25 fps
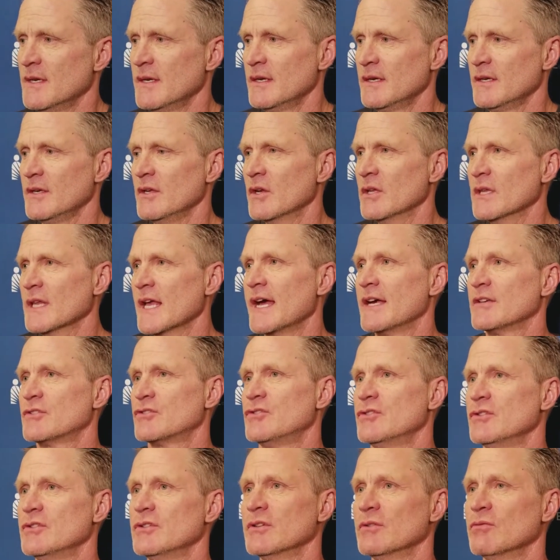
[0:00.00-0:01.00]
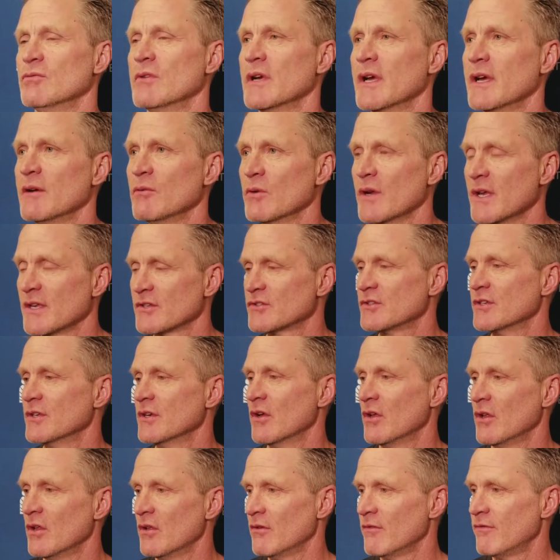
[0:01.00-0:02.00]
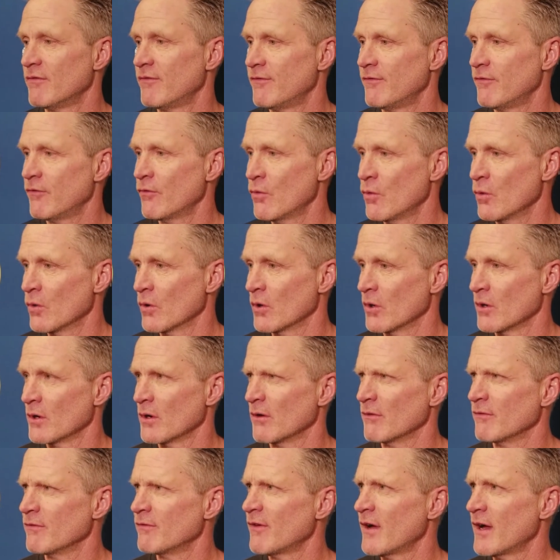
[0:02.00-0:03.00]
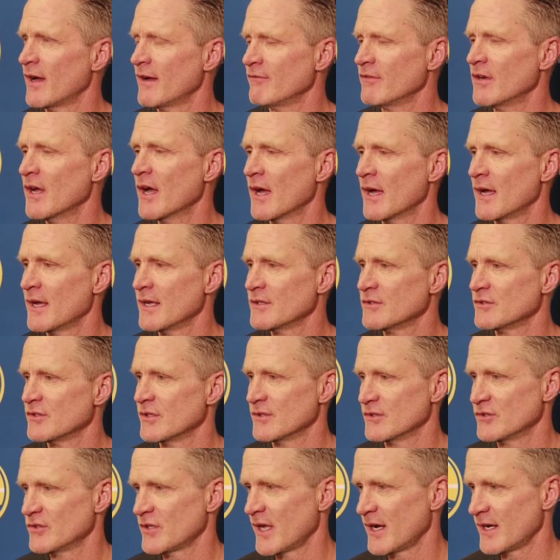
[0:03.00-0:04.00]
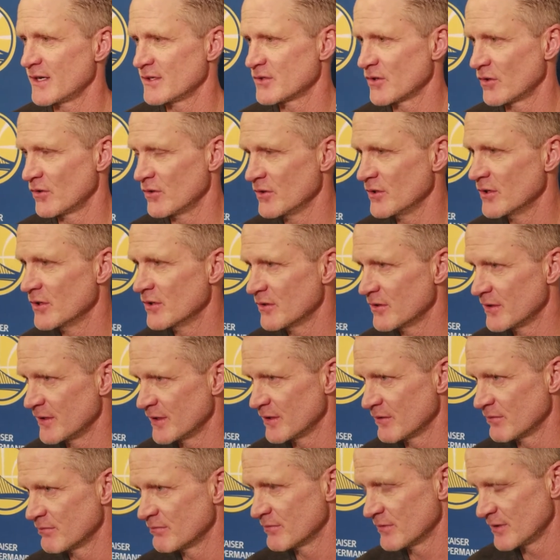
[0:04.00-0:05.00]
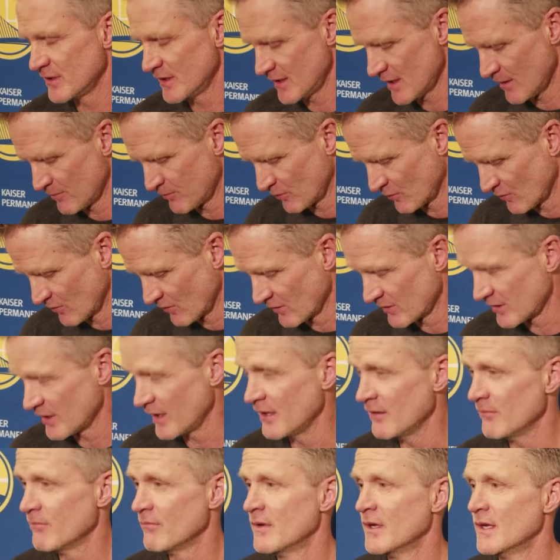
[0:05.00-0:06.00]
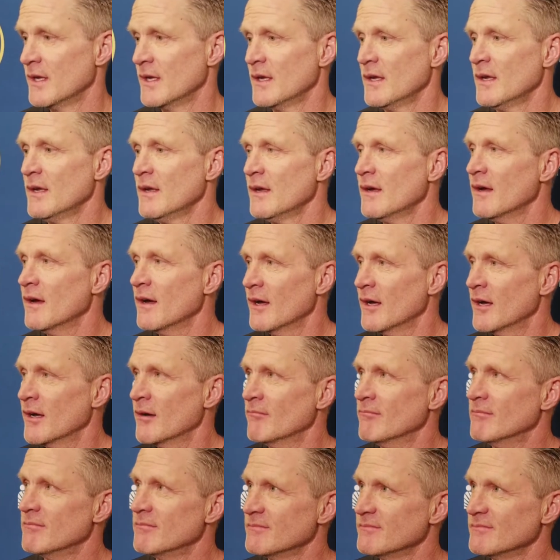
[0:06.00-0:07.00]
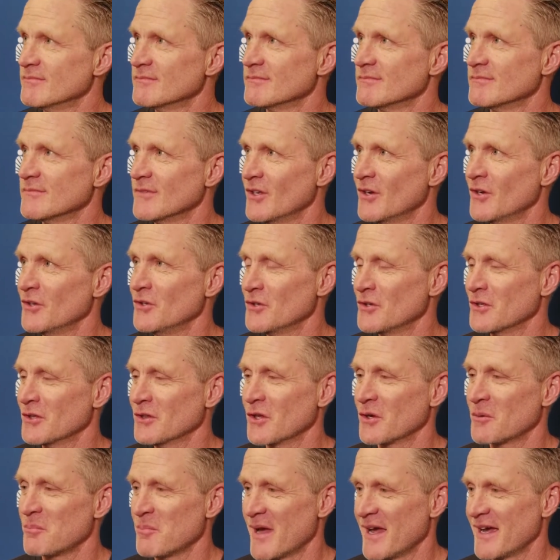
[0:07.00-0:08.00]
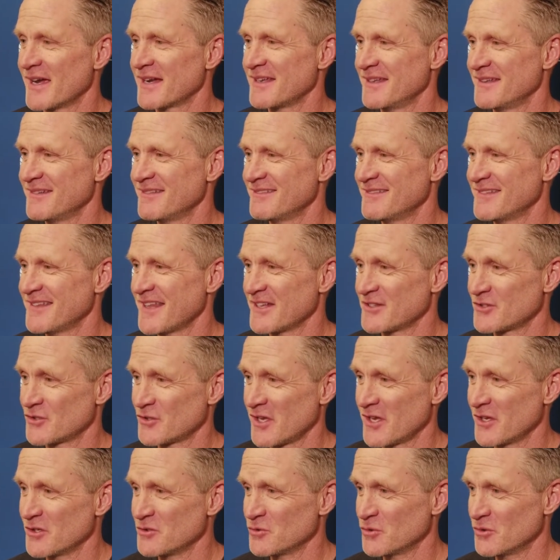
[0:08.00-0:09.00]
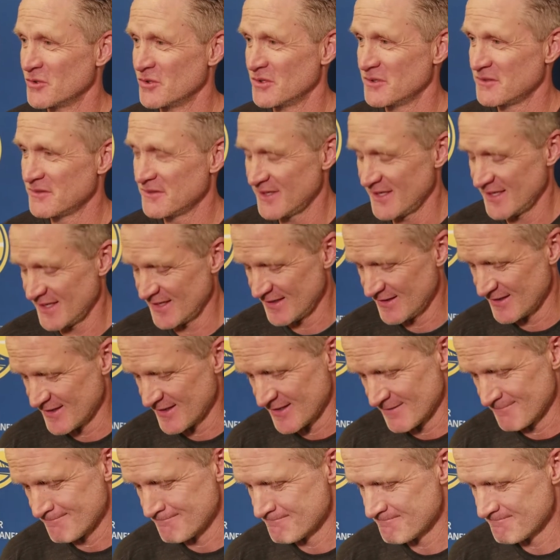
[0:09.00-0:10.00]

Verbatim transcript: You know, last year when I rested all four or five guys in San Antonio and the, the uproar came, um, you know, you can look back at that schedule and um,